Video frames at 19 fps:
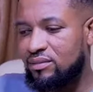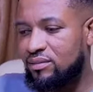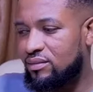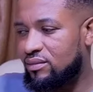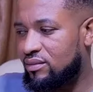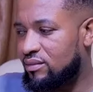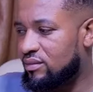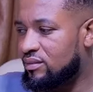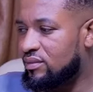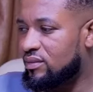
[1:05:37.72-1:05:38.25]
Mm.
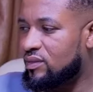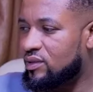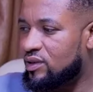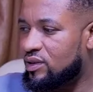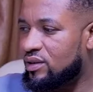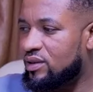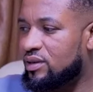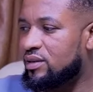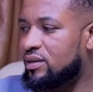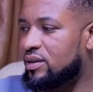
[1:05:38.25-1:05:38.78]

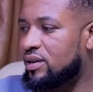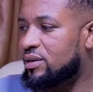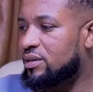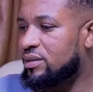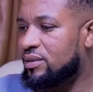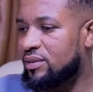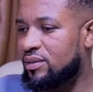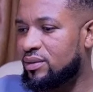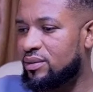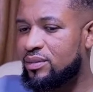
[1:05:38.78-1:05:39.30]

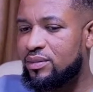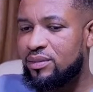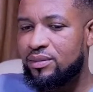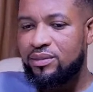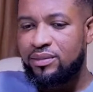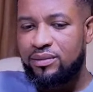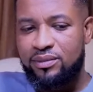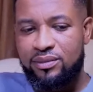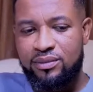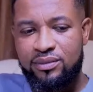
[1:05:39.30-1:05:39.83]
Yeah. Baby,
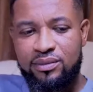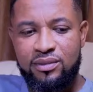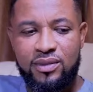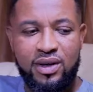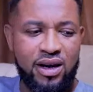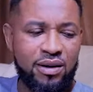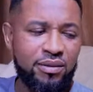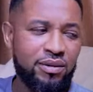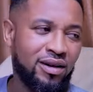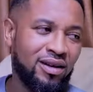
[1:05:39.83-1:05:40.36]
are you feeling
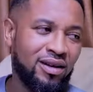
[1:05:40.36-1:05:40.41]
me?